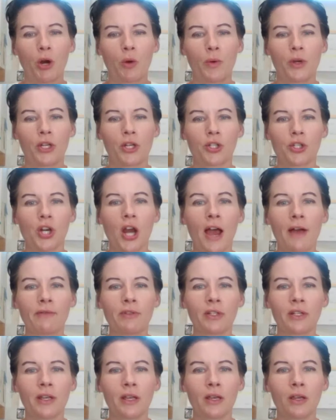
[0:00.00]
when you're
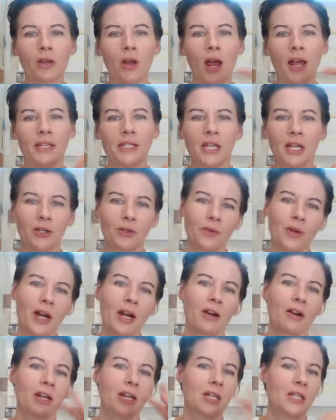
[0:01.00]
traveling,
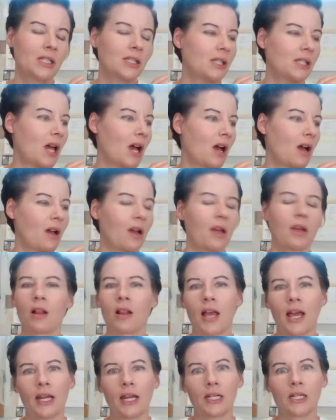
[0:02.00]
itineraries,
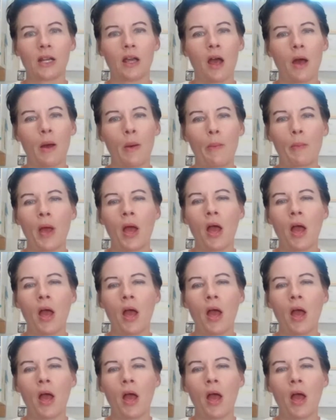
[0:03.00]
collecting up